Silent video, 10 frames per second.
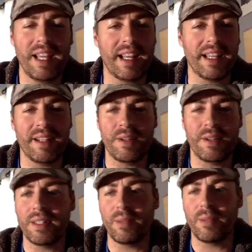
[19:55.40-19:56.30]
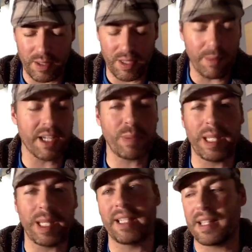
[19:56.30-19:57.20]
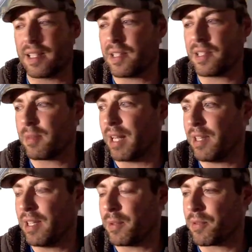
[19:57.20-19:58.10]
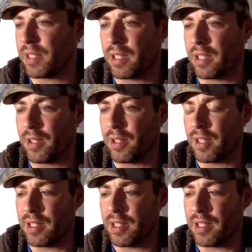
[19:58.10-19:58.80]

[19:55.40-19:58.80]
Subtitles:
But yeah, you know, somebody explained it like this to me. I think it was really good.